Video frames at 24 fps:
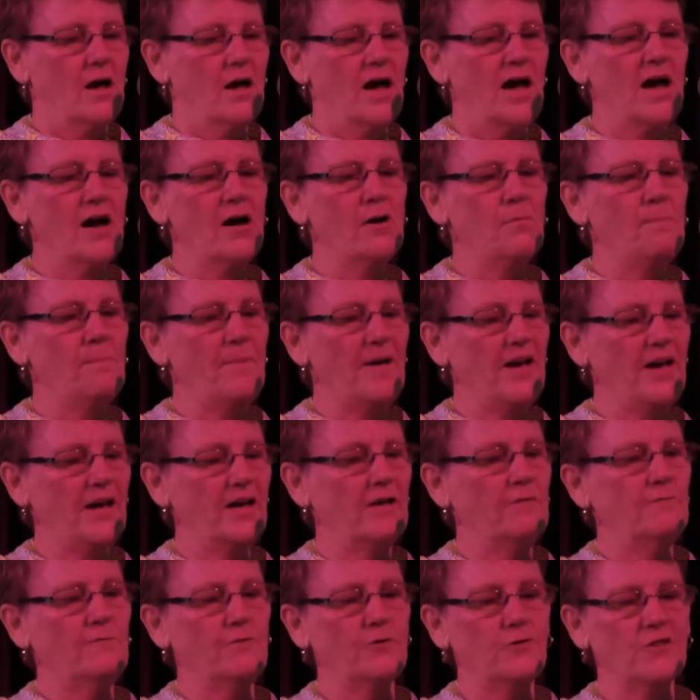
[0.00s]
How
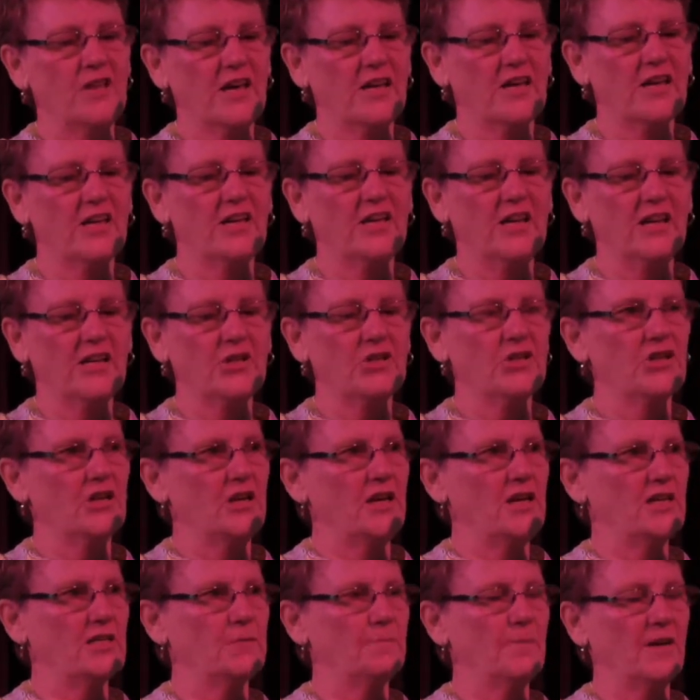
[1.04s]
painful that connection
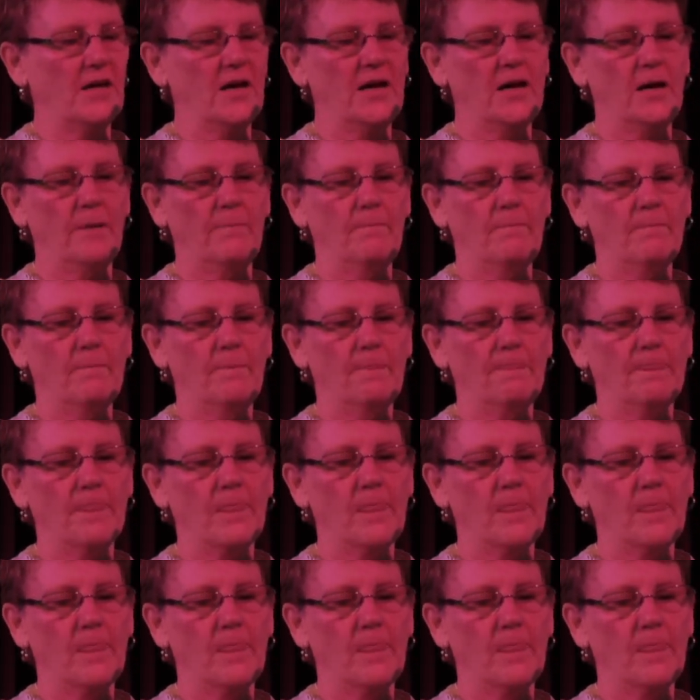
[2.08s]
has become.